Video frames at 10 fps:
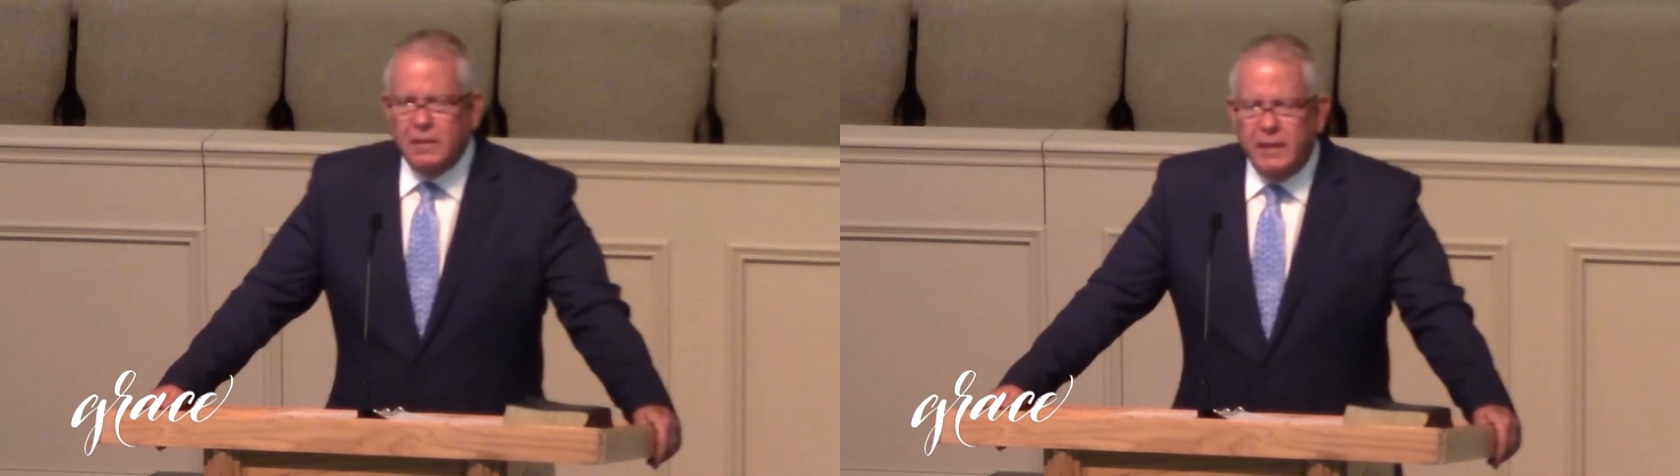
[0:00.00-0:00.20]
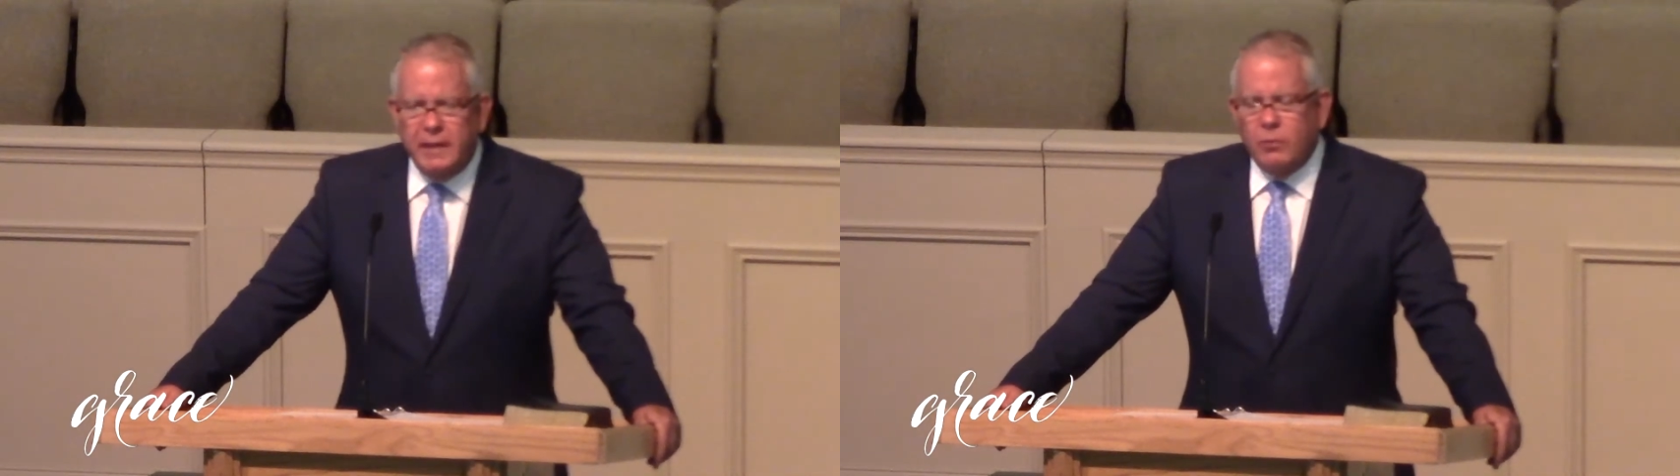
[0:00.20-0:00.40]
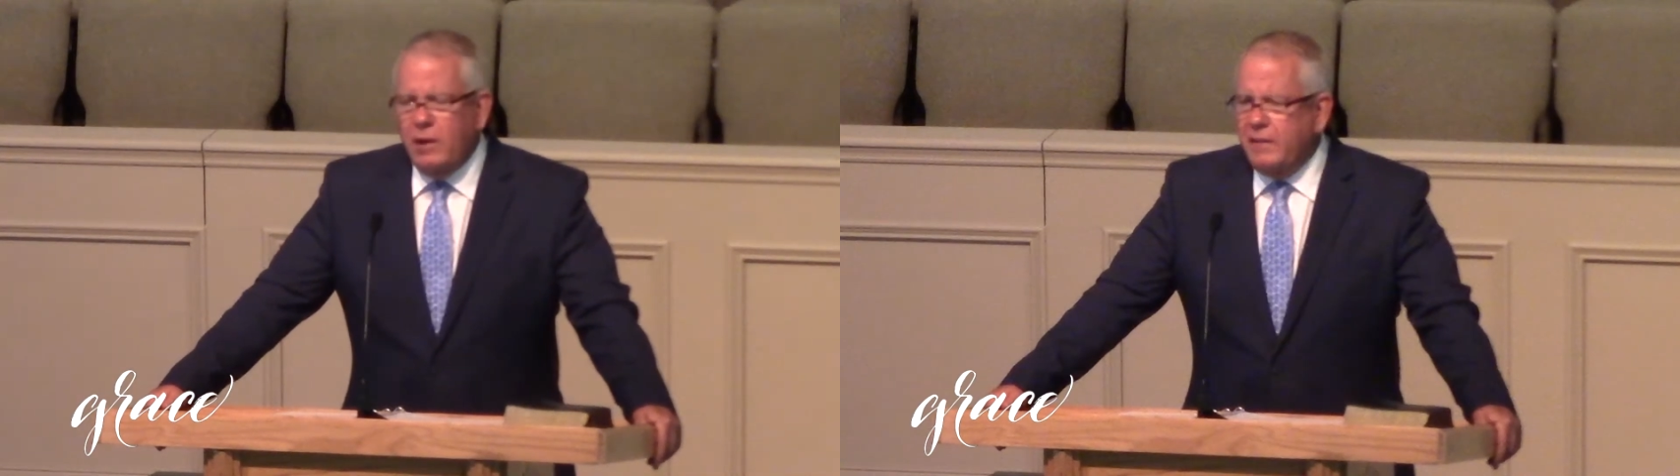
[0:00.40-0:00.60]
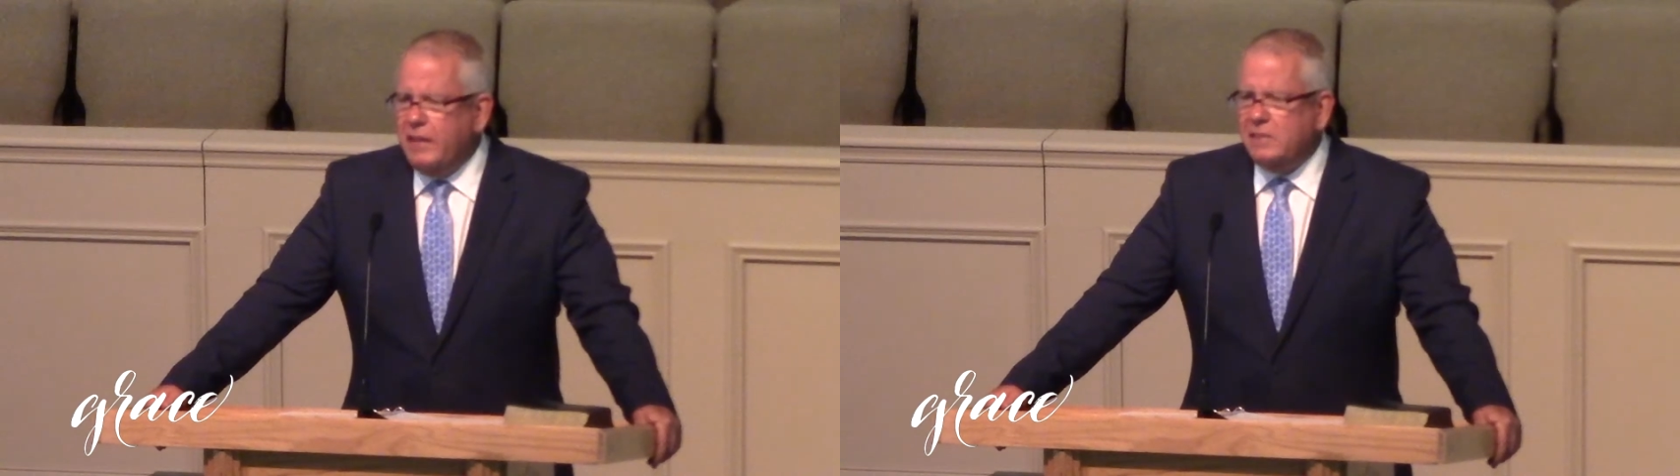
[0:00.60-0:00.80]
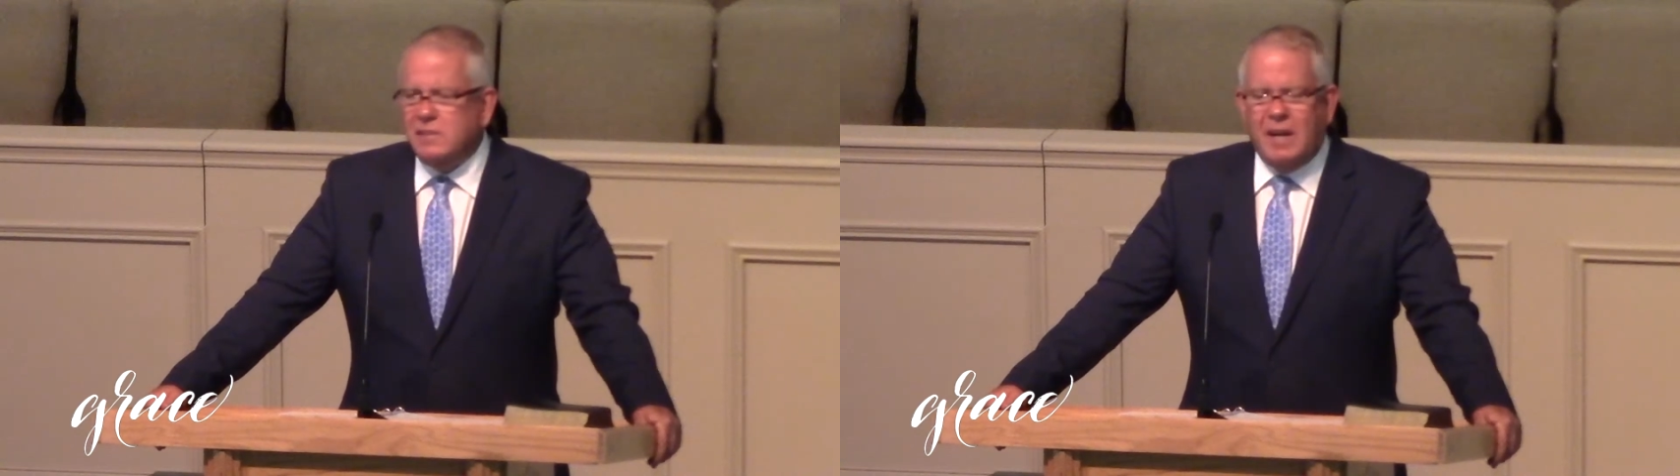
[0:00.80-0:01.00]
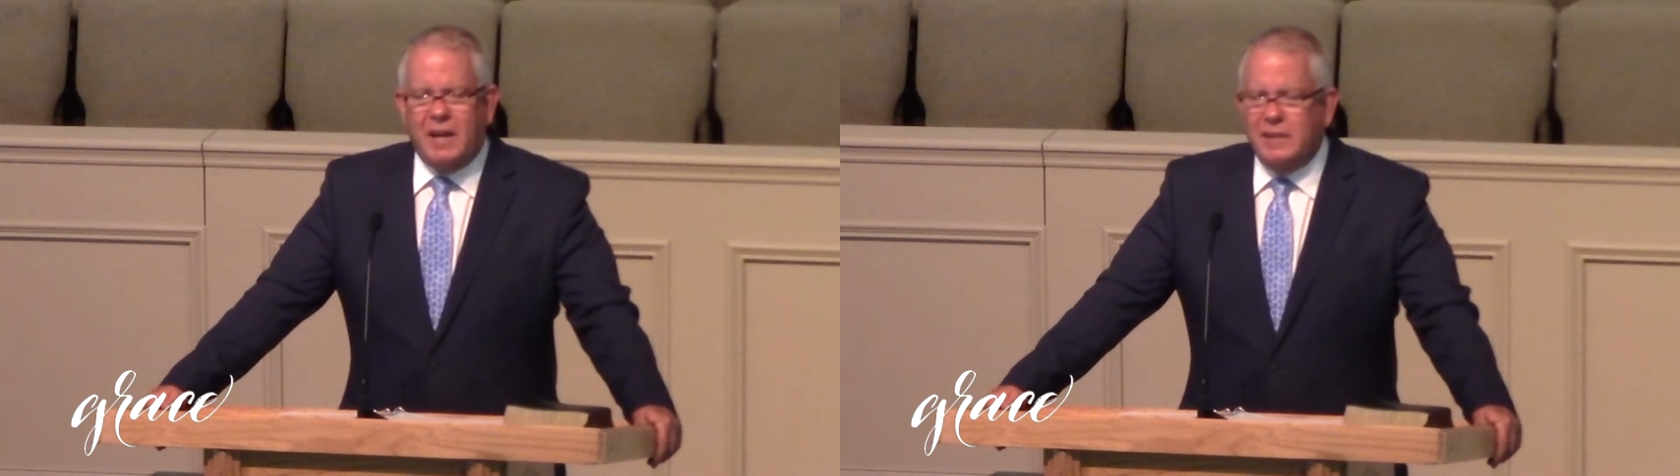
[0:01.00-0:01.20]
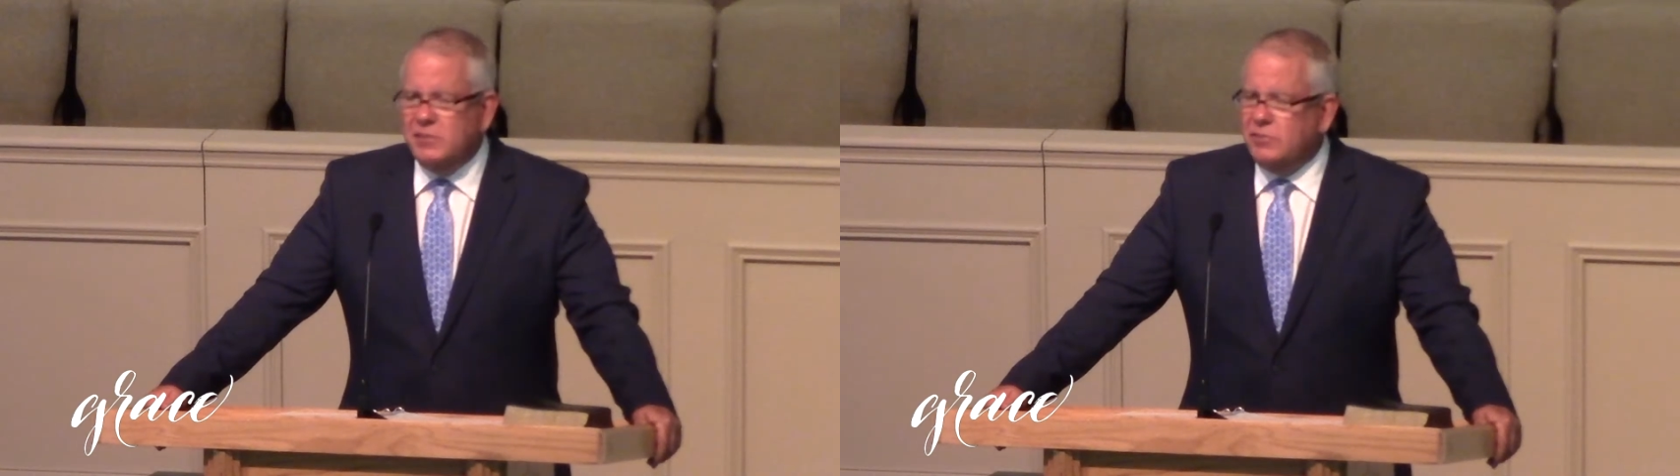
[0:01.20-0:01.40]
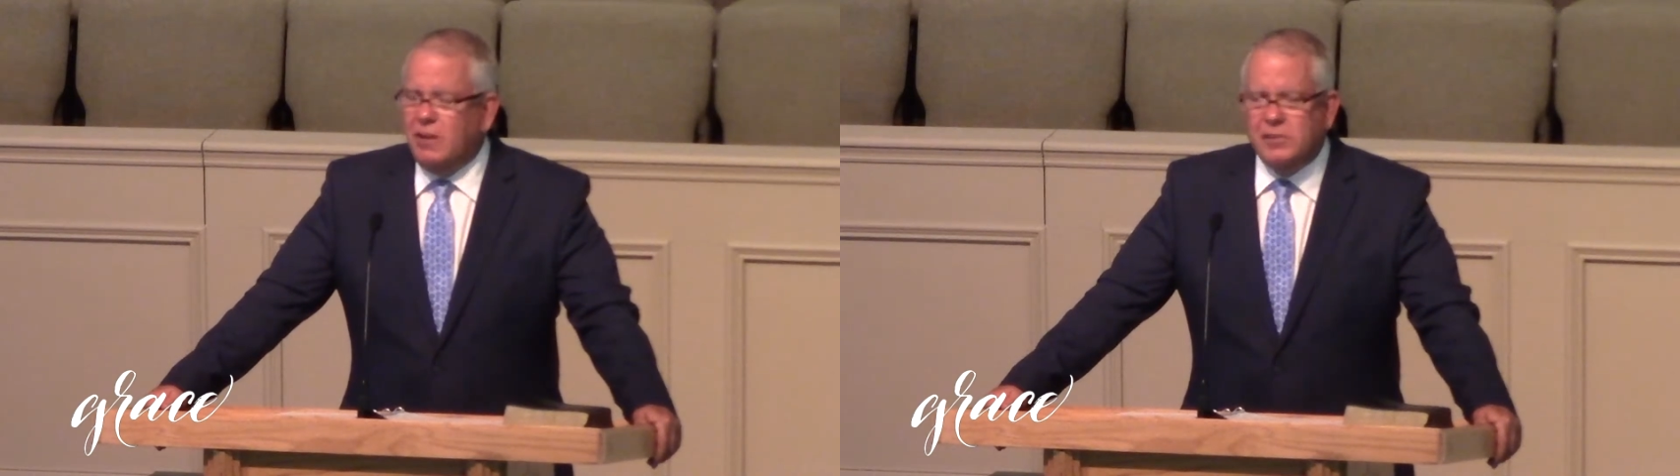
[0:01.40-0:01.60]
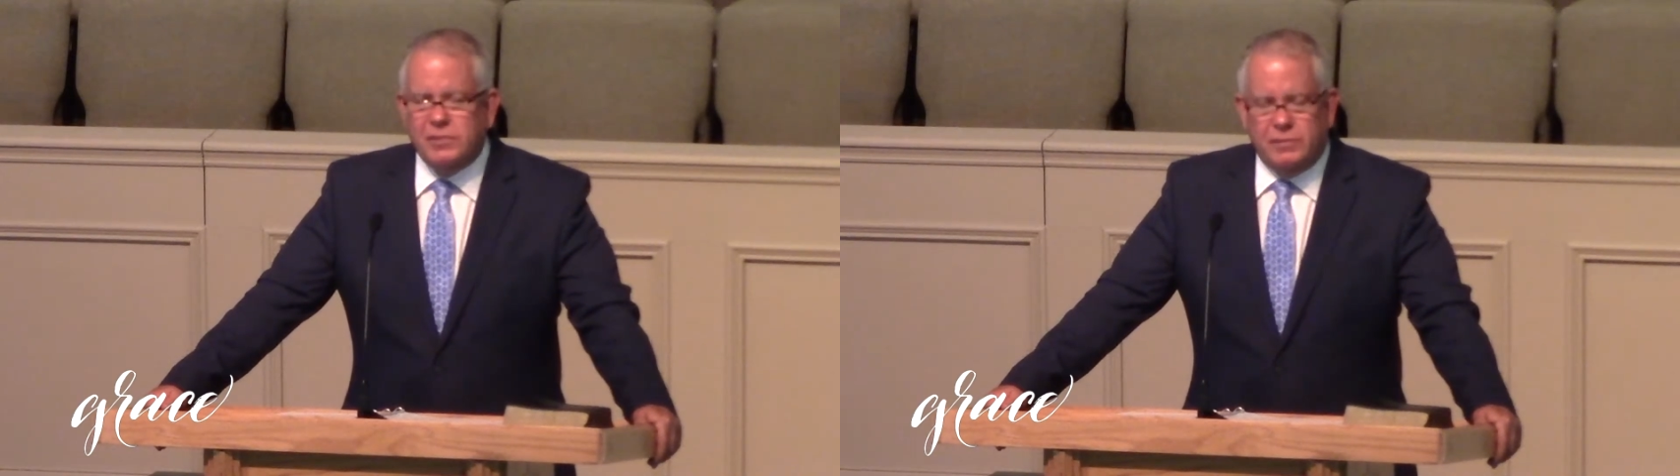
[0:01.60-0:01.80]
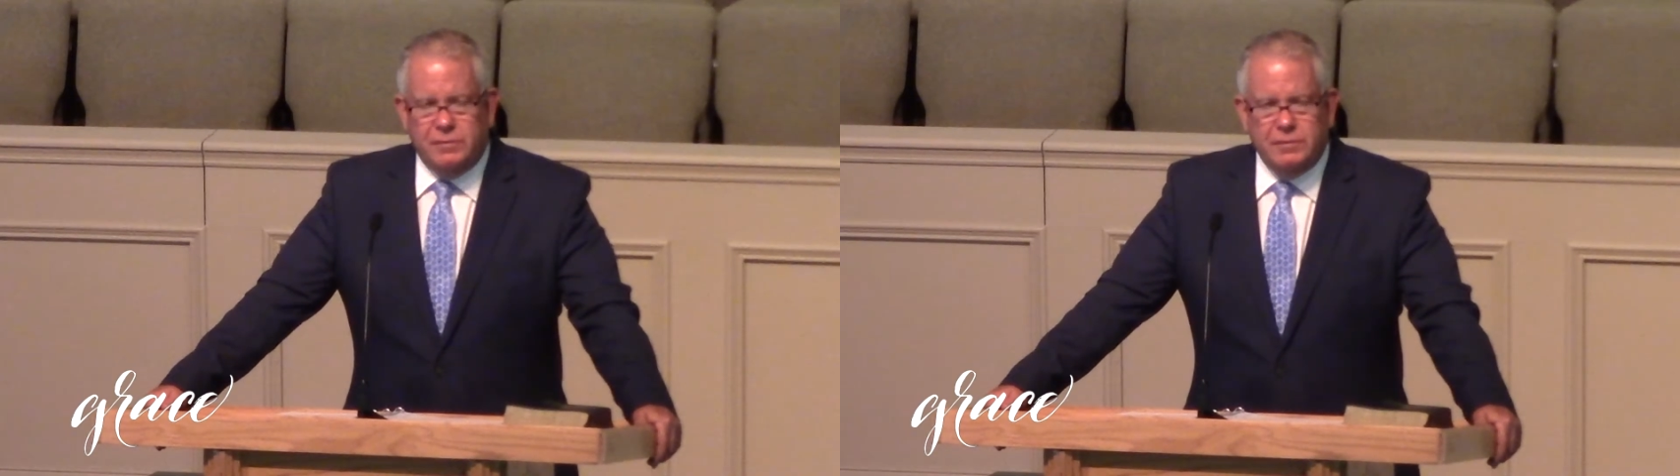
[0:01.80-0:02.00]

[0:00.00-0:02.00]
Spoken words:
in a way that is not instructional.